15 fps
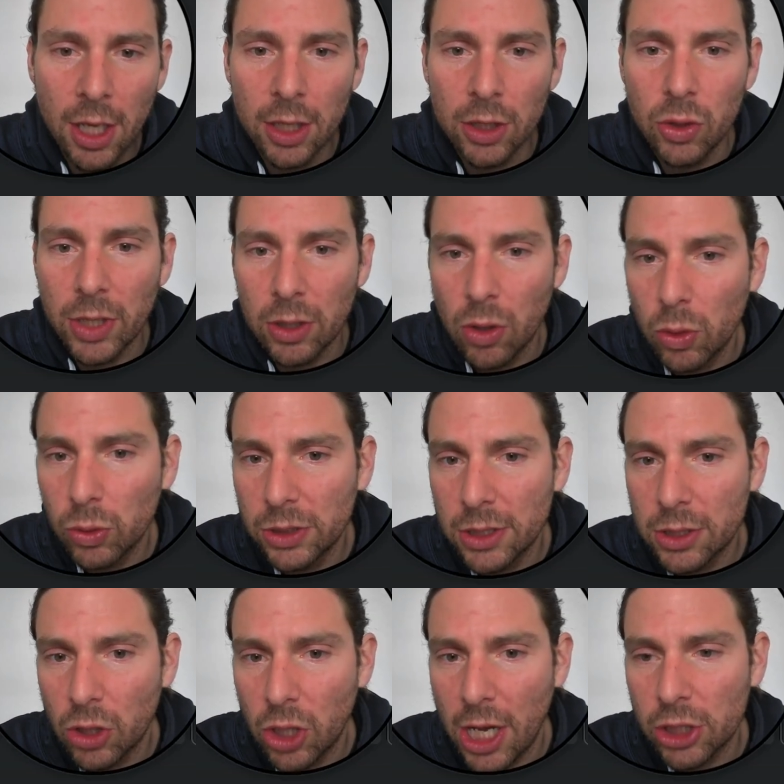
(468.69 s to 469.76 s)
you can go to this
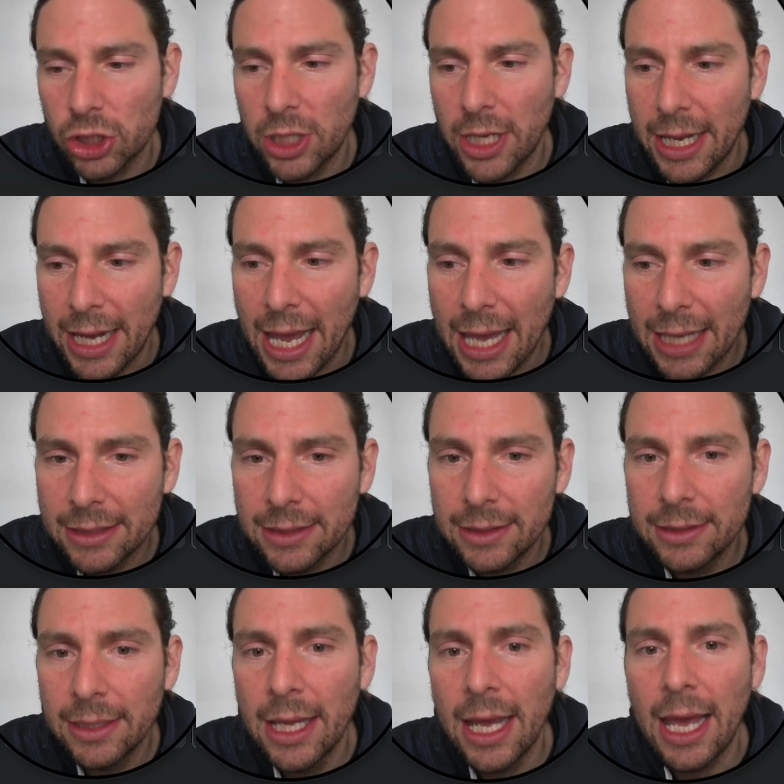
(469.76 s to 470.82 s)
collection and edit it.